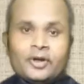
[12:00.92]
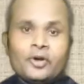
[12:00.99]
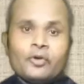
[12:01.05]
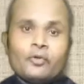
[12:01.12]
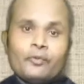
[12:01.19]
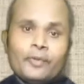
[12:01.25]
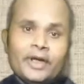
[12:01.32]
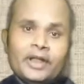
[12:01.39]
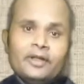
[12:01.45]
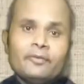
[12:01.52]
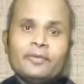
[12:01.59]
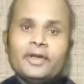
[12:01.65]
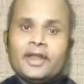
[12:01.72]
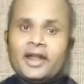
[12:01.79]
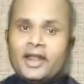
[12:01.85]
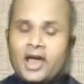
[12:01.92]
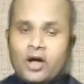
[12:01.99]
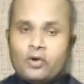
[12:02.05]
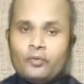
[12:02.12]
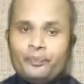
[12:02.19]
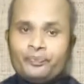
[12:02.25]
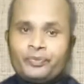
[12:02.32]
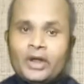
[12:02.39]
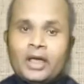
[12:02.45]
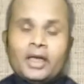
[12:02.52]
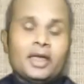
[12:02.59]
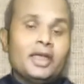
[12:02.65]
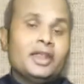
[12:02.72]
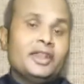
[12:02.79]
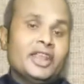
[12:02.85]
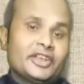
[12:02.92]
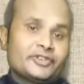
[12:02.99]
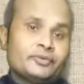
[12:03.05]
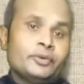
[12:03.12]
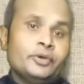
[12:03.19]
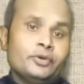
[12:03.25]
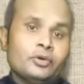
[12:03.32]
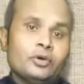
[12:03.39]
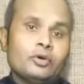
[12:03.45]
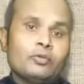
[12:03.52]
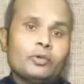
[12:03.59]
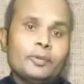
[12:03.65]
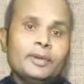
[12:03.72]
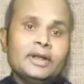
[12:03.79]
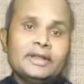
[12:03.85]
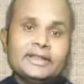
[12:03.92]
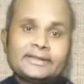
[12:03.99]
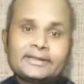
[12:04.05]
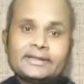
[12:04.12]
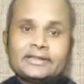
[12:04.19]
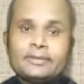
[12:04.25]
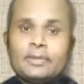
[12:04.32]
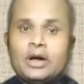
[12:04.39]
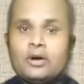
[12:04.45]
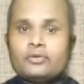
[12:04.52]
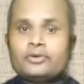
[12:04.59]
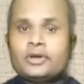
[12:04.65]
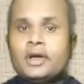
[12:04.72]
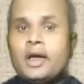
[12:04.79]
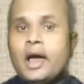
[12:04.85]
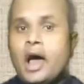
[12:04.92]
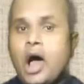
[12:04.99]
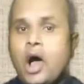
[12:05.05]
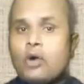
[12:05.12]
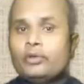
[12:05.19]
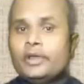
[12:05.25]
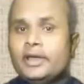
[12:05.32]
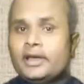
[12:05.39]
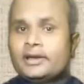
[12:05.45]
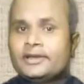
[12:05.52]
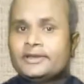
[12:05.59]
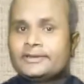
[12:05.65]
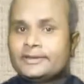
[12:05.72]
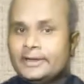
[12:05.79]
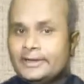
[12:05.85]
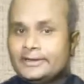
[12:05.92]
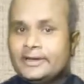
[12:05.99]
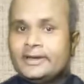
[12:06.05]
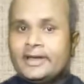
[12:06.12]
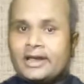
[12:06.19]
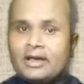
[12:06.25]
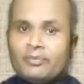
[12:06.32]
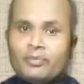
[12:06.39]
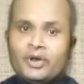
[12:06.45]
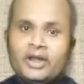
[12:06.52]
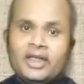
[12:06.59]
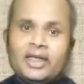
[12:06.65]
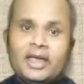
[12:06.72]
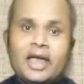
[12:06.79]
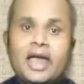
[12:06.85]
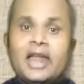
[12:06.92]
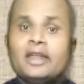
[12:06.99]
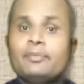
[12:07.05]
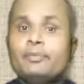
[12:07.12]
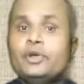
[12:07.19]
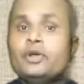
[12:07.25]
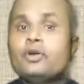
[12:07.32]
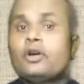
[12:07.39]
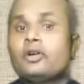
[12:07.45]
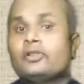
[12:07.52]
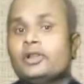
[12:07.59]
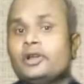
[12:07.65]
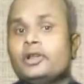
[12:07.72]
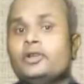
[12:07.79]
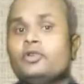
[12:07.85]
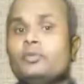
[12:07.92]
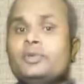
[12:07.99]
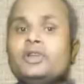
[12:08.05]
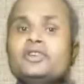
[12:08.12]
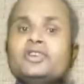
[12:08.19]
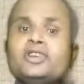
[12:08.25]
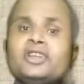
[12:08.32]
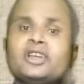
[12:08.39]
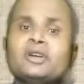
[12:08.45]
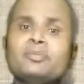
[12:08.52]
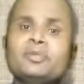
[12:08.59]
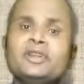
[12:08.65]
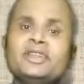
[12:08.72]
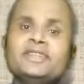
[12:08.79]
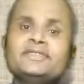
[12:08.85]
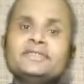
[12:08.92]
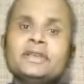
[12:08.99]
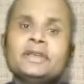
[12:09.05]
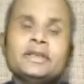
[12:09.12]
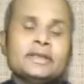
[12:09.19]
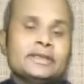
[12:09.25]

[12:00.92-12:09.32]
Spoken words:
when, where and how. In next video, we will discuss about how the English East India Company and few other European trading companies